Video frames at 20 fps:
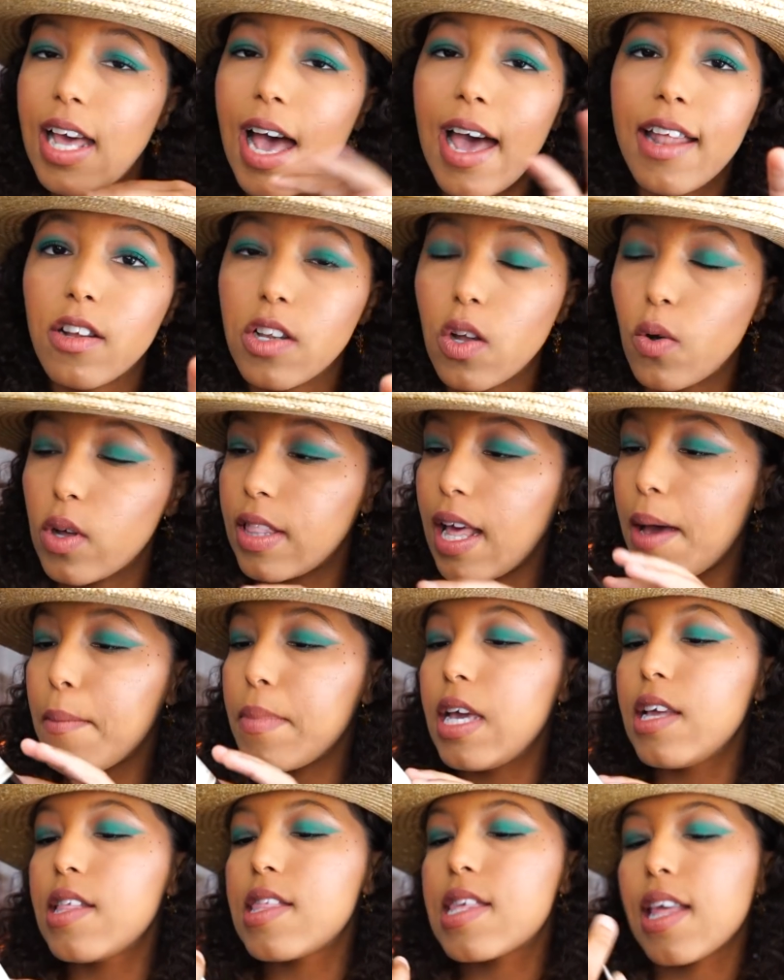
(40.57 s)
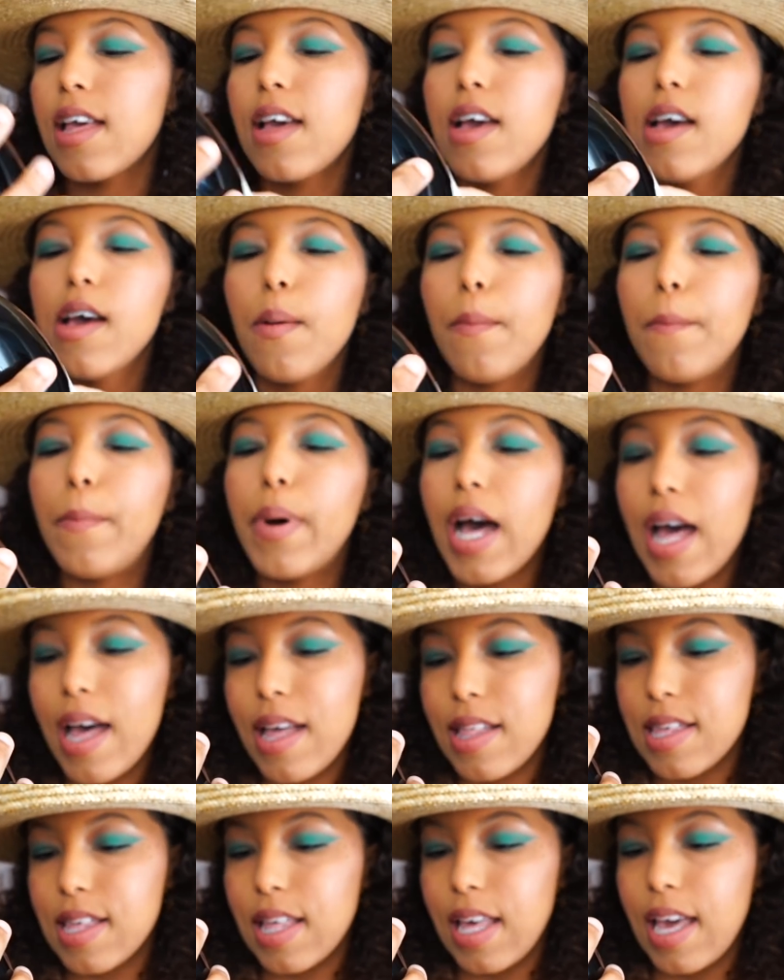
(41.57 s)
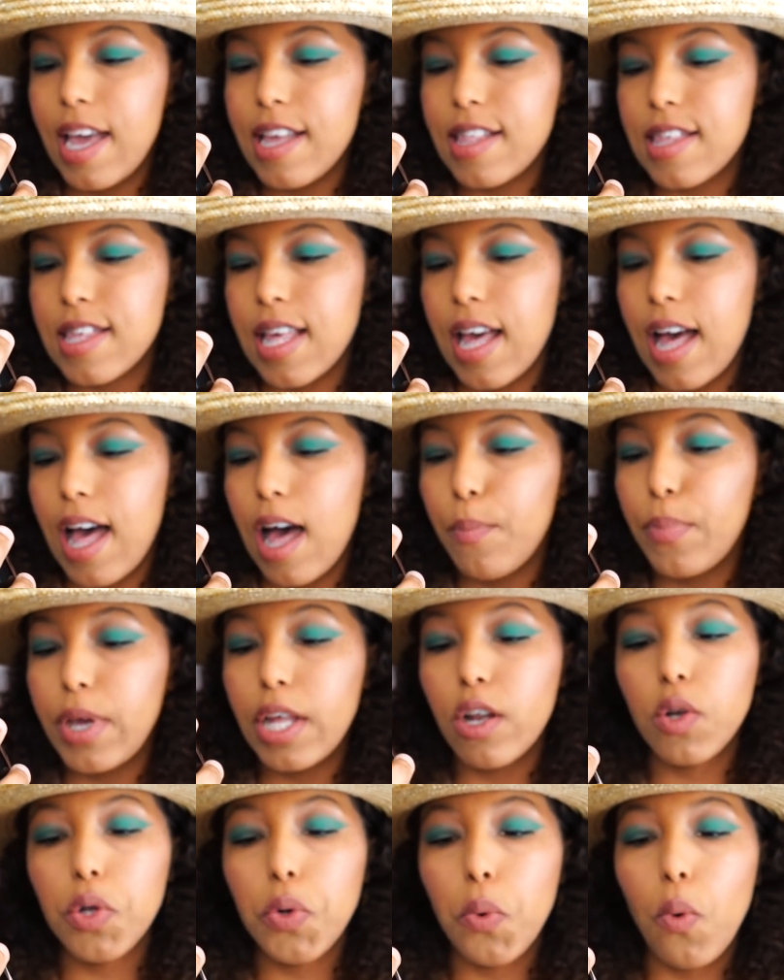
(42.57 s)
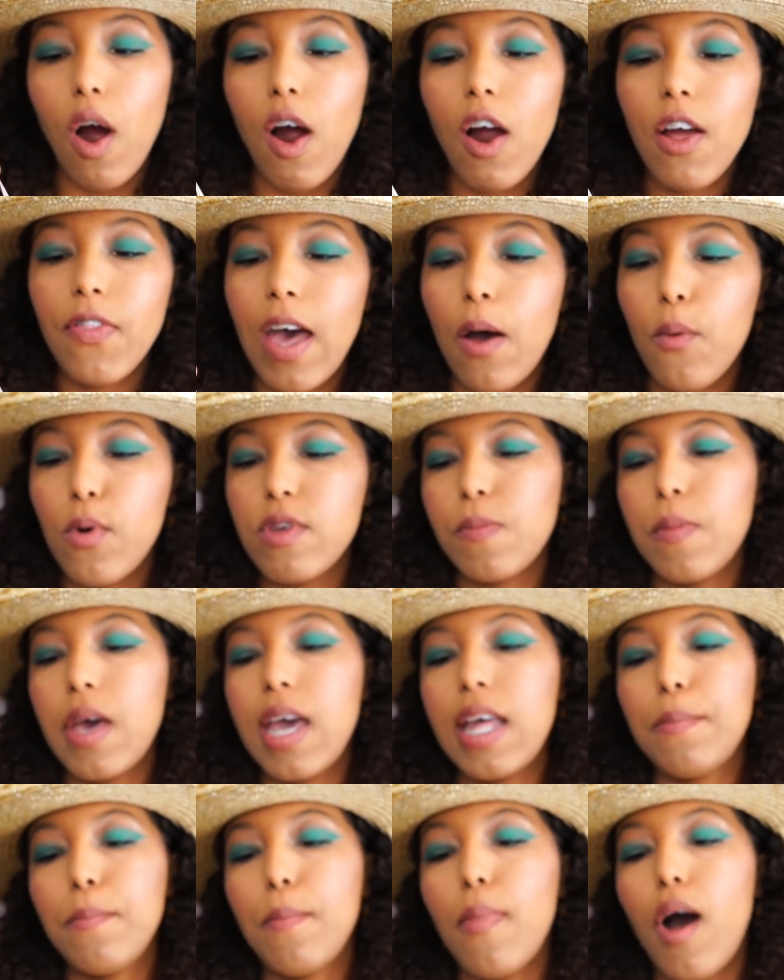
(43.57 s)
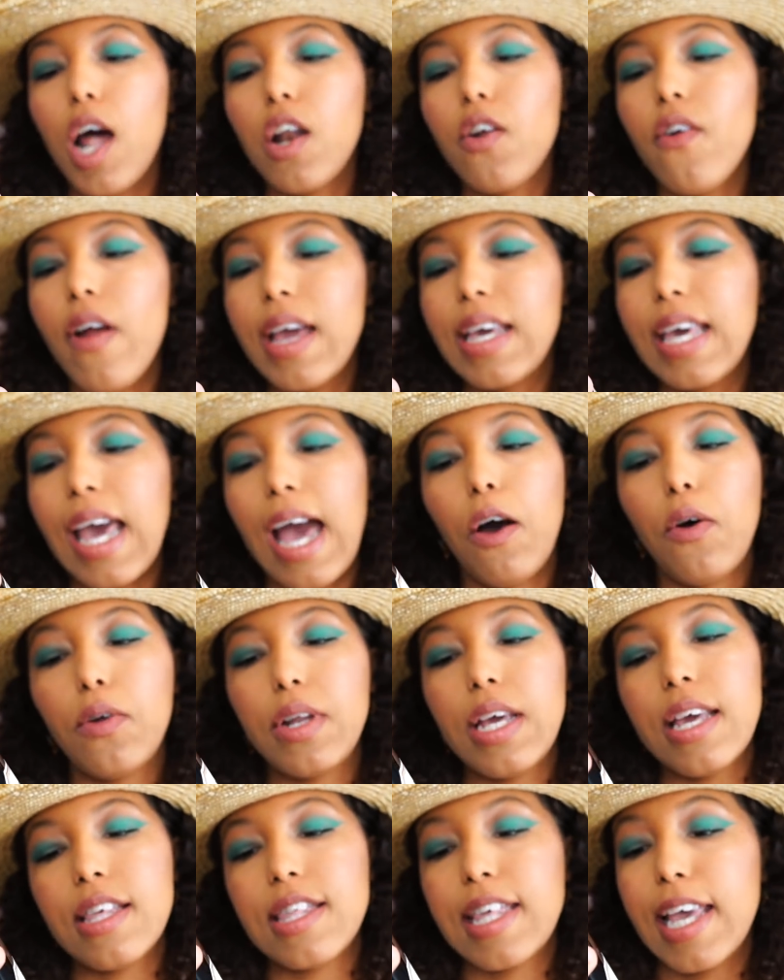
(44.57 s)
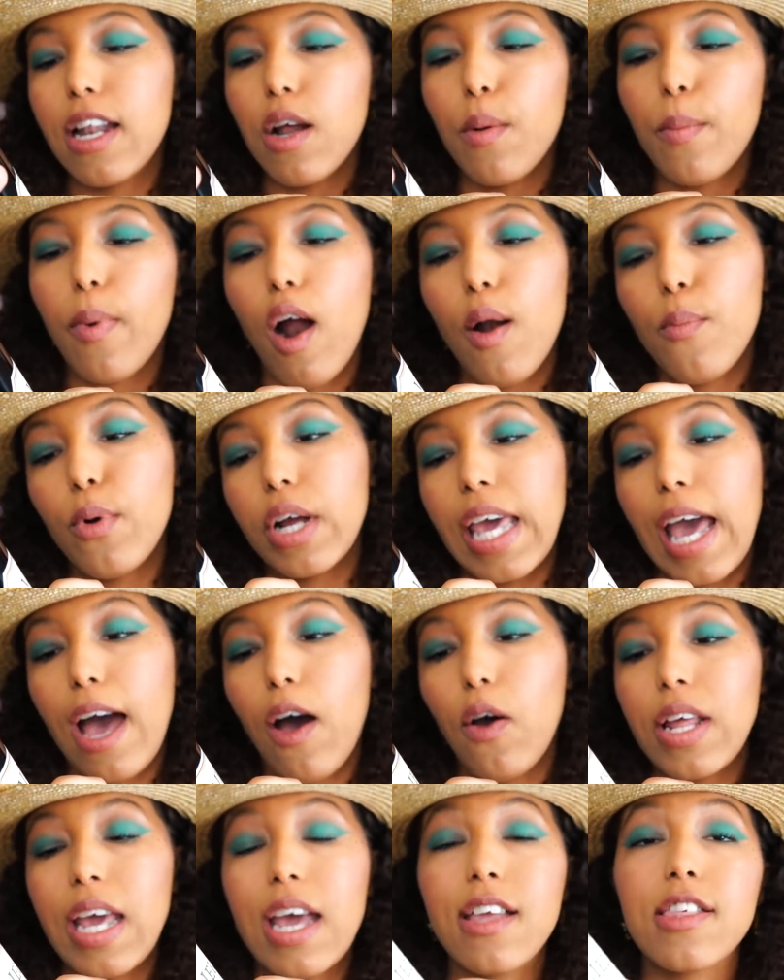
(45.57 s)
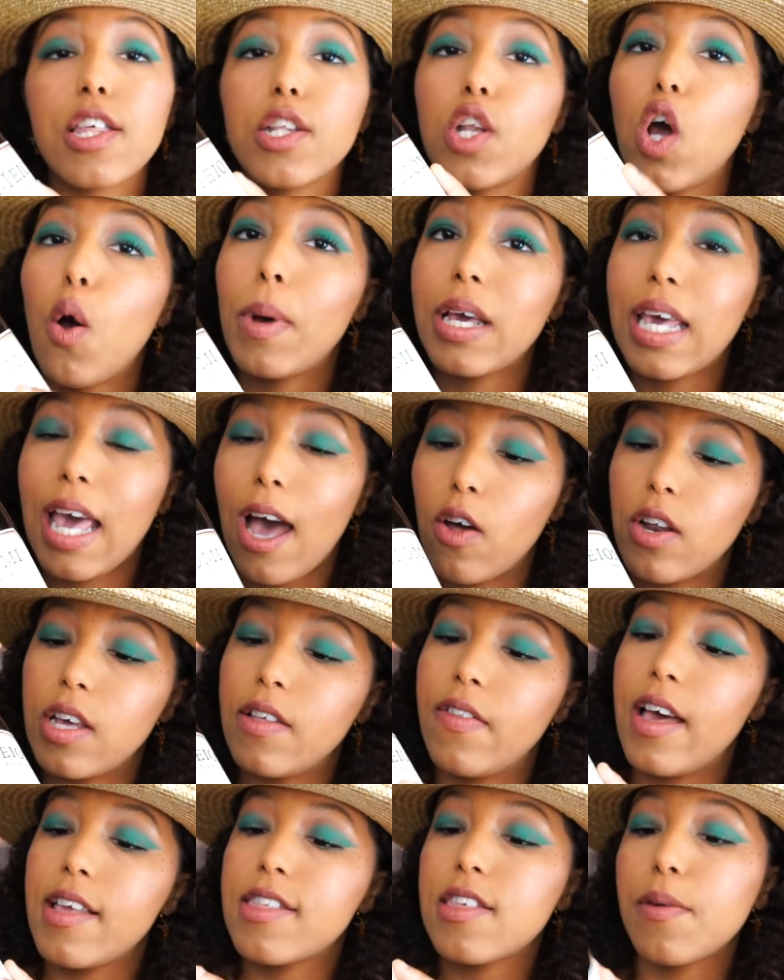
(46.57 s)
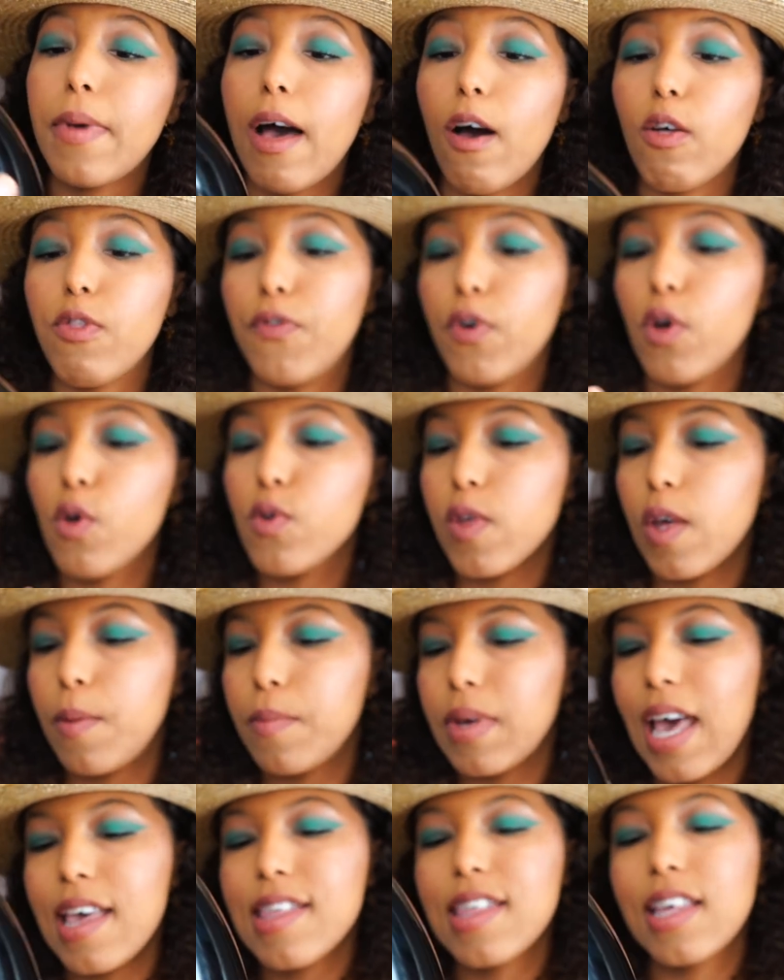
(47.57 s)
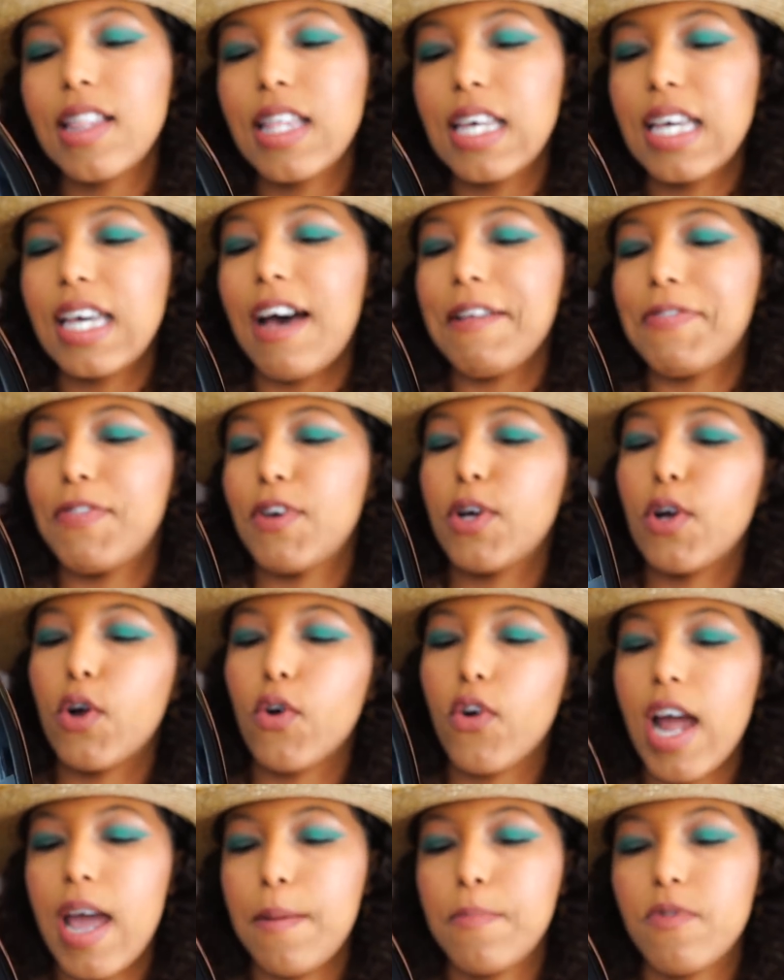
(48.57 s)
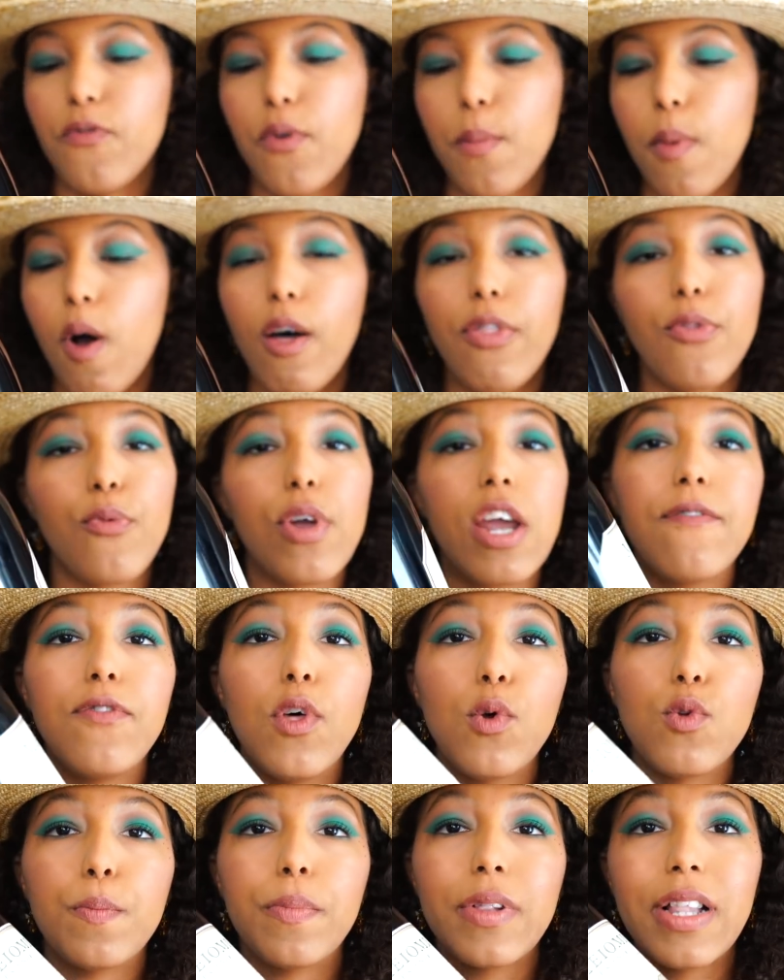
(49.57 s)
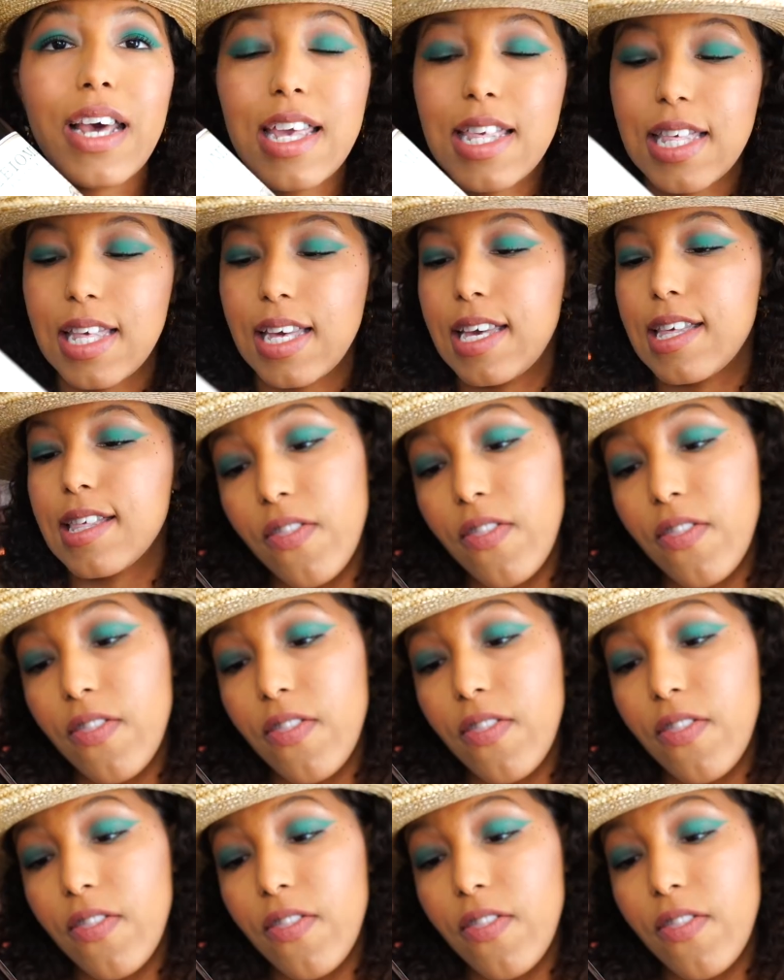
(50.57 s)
I don't know what that means, but it's a Pinot Noir that was made in Monterey County, Santa Barbara County, and Sonoma County. That's a mouthful, so I'm guessing they got their grapes from all three of those places.